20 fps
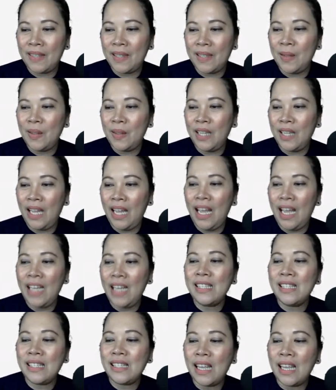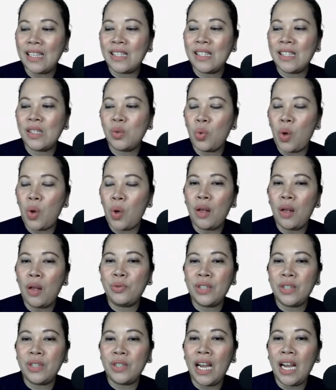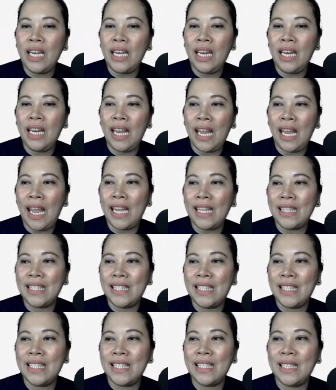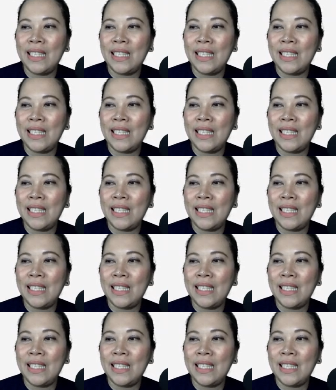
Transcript: Okay, 6, 12, 9, and 8.